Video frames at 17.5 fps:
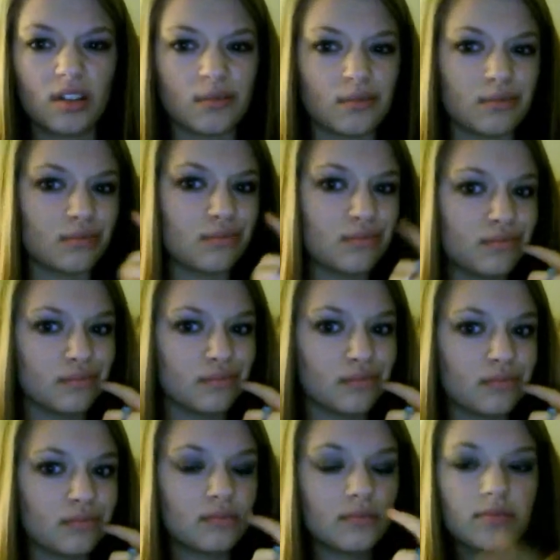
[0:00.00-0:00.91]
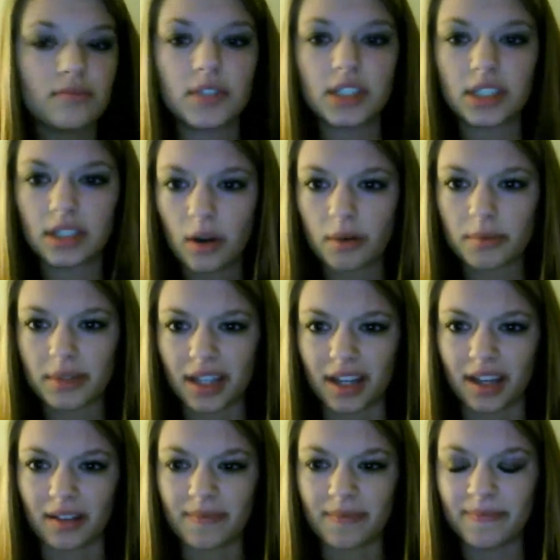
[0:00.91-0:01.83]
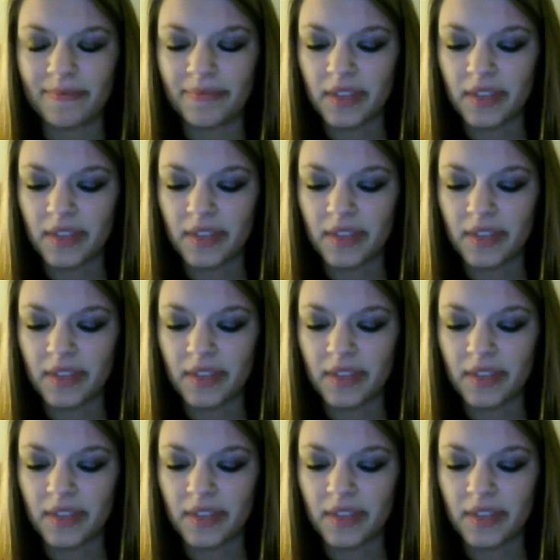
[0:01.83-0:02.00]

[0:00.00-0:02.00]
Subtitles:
you know what I'm saying?